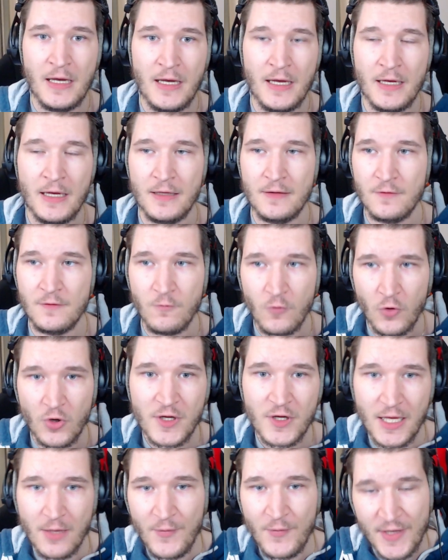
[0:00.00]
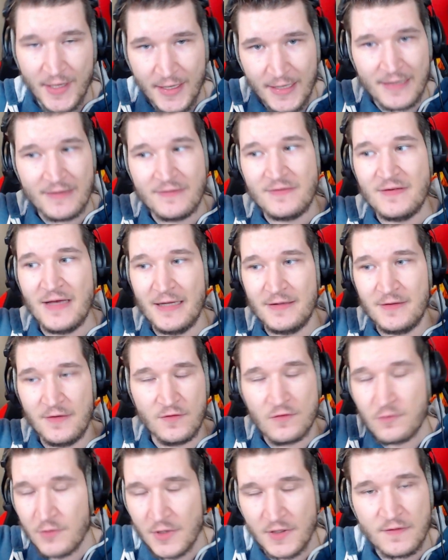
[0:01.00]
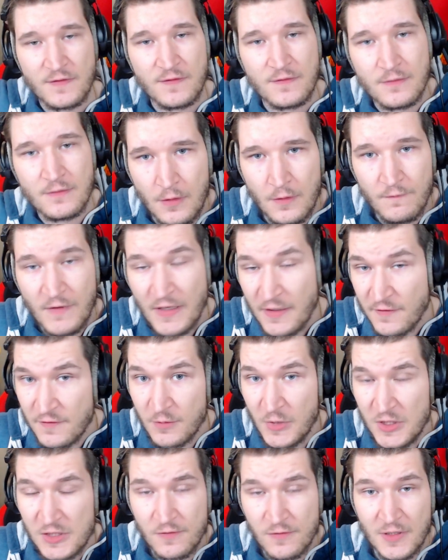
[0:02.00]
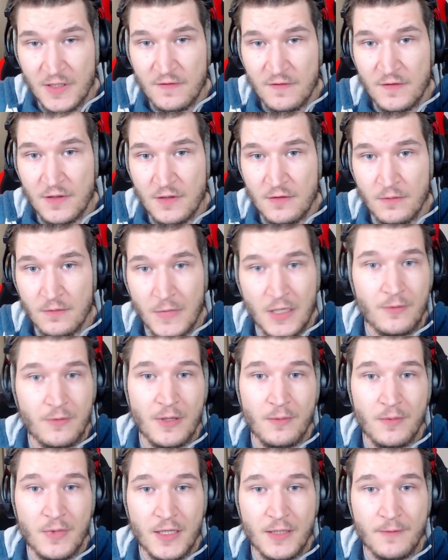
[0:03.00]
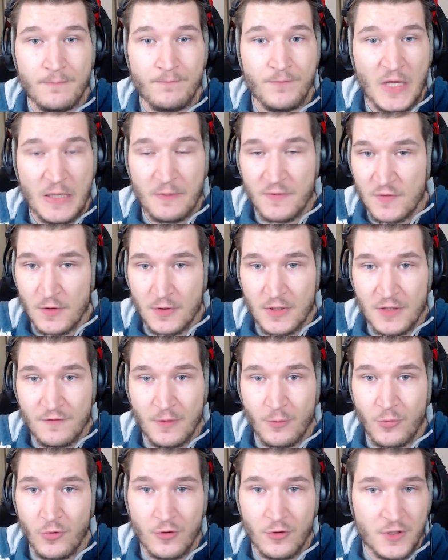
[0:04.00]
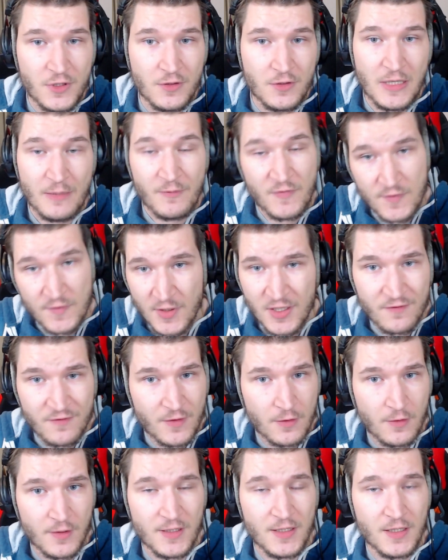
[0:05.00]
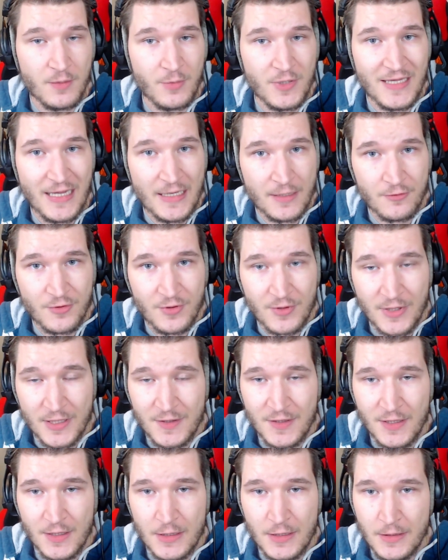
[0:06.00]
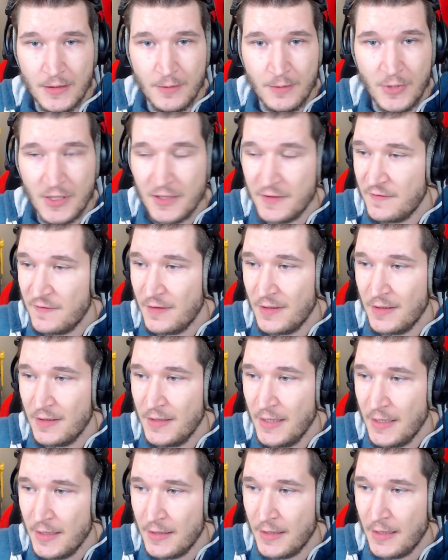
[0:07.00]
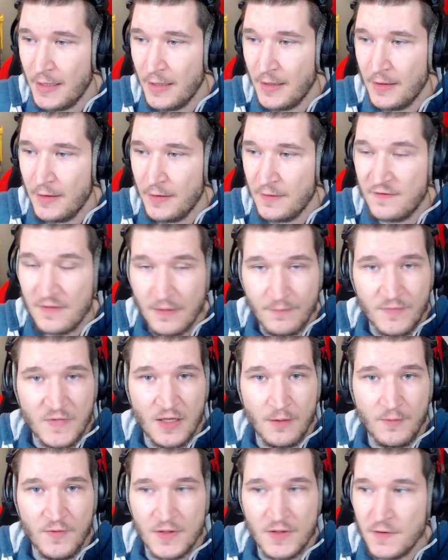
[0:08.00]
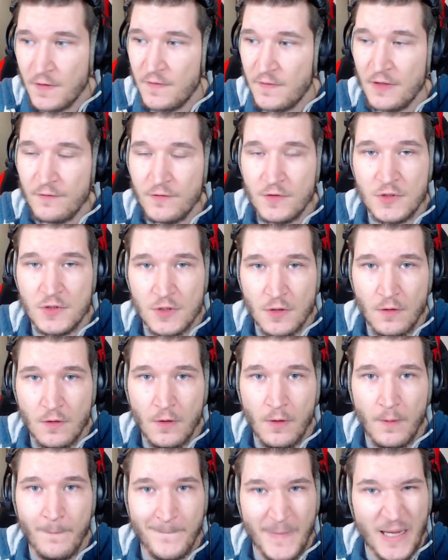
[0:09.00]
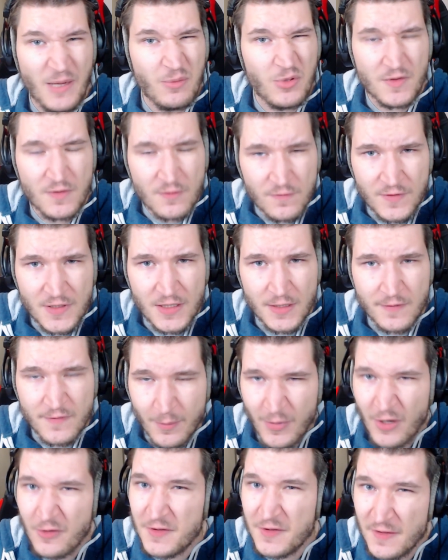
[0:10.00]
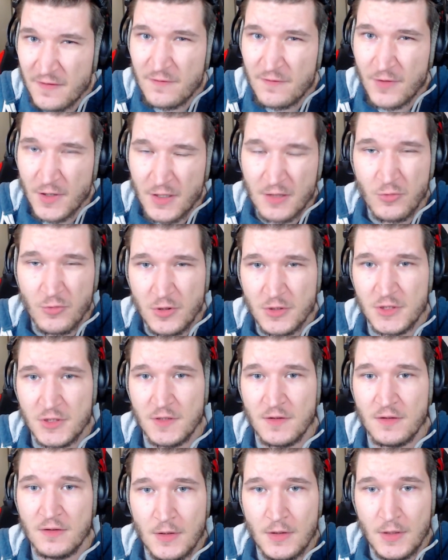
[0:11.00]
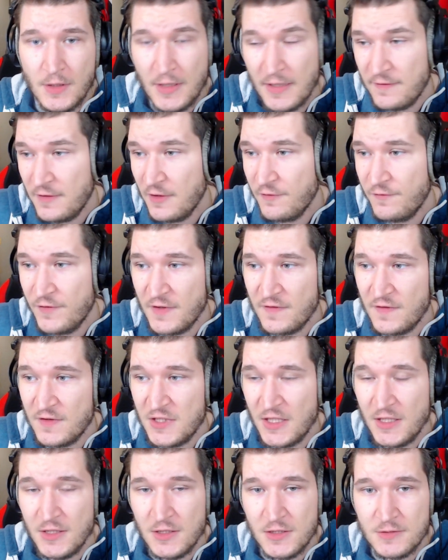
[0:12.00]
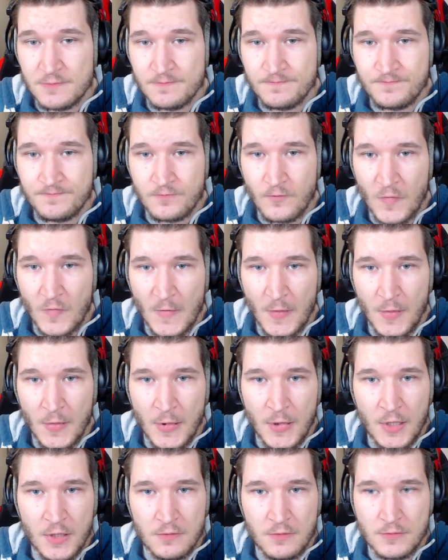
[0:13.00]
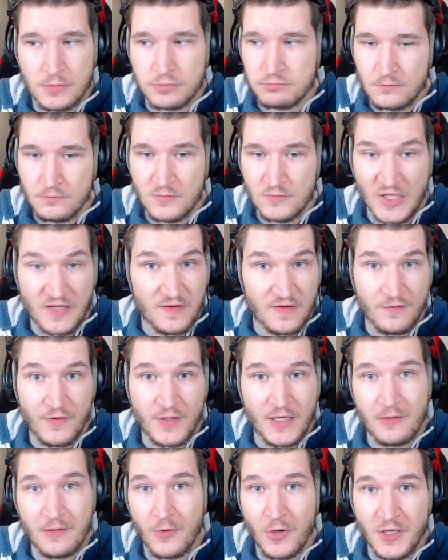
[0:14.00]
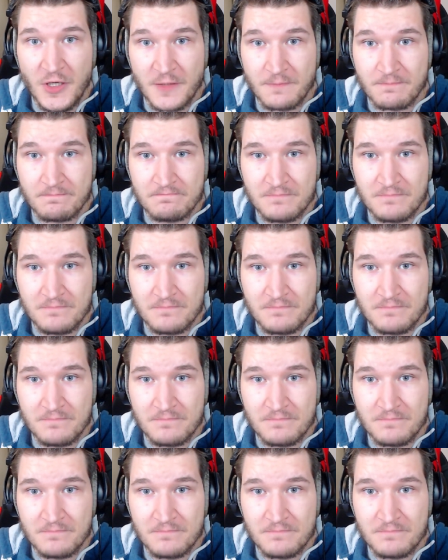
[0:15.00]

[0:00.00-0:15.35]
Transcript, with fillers: and Wargaming is at the strings. Thank you so much for listening to my rambling. I'm sorry if I bored you. I'm sorry if I got a little bit angry right there. But yeah, Sometimes I just have to show my personal feelings about this fucking bullshit. Let's see if things change, and let's see if I get a warning.